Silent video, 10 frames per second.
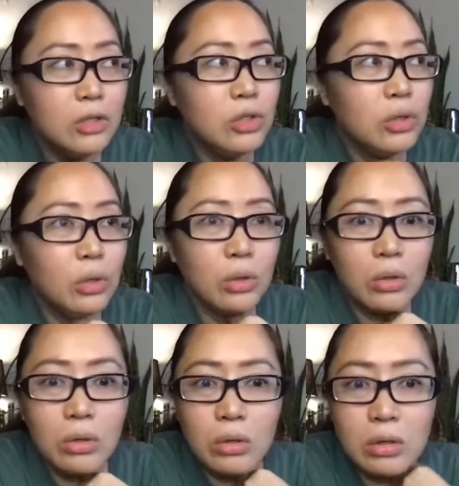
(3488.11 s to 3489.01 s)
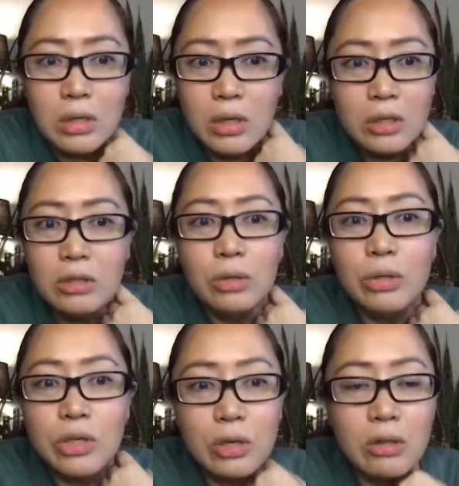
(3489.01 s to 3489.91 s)
to do
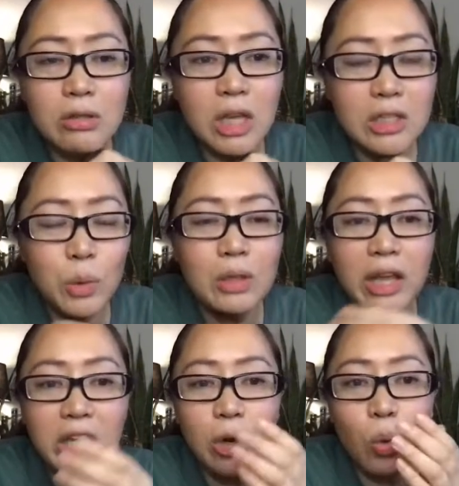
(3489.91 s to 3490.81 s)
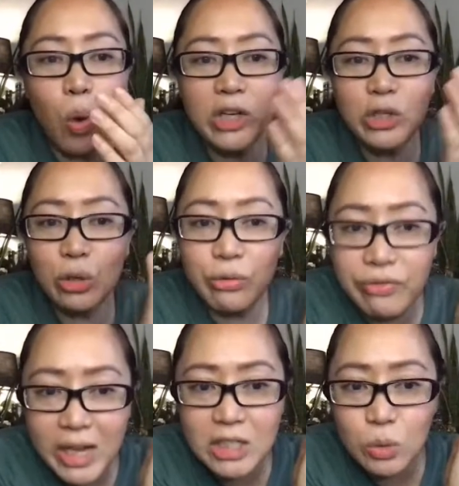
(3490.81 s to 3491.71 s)
certain things with, like wash their
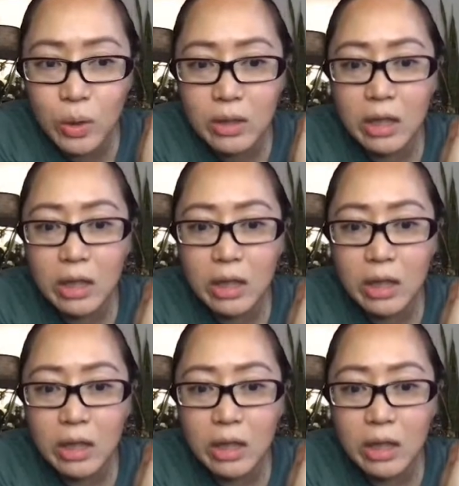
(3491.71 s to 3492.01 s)
face with.